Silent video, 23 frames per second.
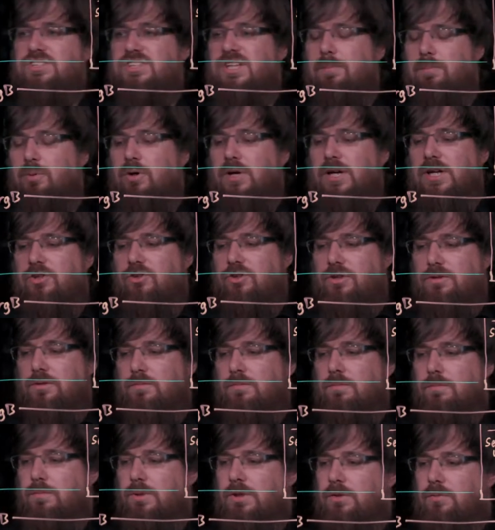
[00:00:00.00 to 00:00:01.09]
separation
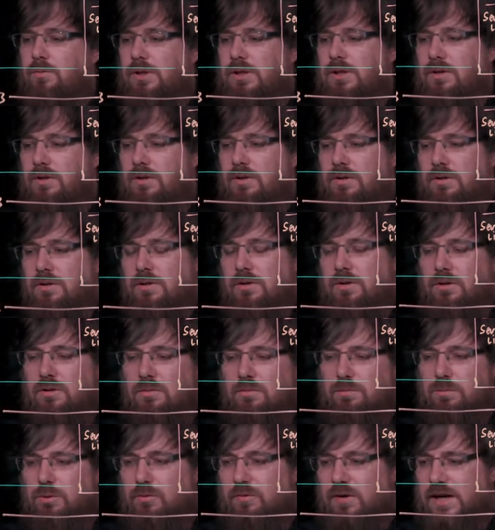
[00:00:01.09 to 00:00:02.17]
between
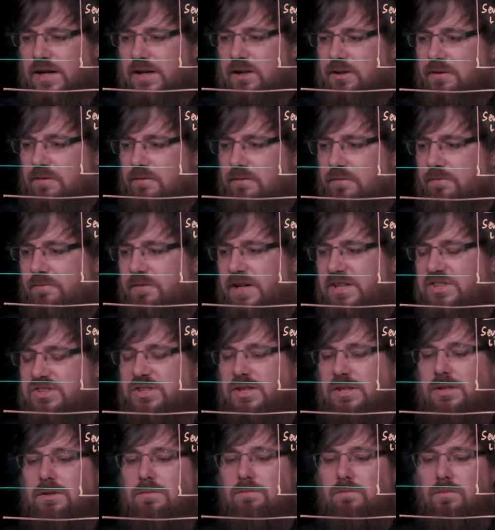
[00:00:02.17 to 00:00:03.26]

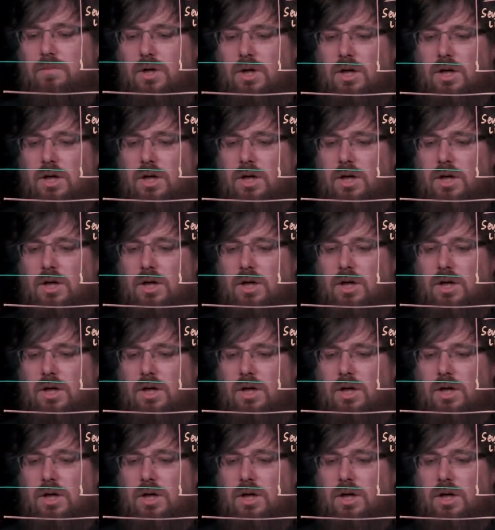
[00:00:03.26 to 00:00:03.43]
provider-facing